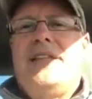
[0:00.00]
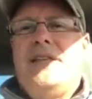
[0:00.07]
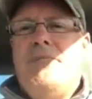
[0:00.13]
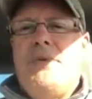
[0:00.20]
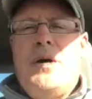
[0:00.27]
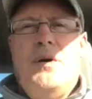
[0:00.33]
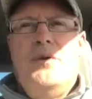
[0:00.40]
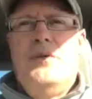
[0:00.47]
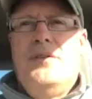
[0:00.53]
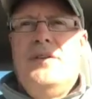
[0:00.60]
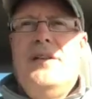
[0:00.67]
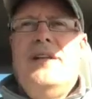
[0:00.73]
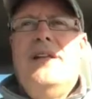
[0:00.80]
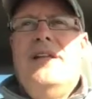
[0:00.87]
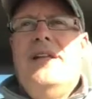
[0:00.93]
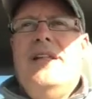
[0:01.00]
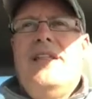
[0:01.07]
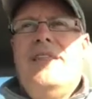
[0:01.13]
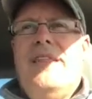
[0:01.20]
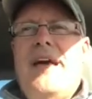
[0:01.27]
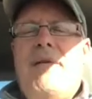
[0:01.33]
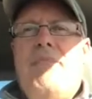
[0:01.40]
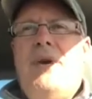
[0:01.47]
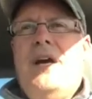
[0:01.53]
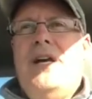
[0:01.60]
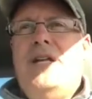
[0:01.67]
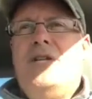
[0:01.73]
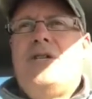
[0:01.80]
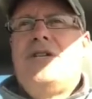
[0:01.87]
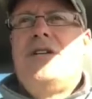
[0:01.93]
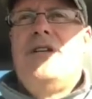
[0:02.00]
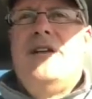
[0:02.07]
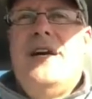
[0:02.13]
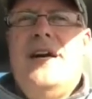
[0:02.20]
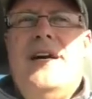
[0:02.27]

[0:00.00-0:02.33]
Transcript: the boat that much.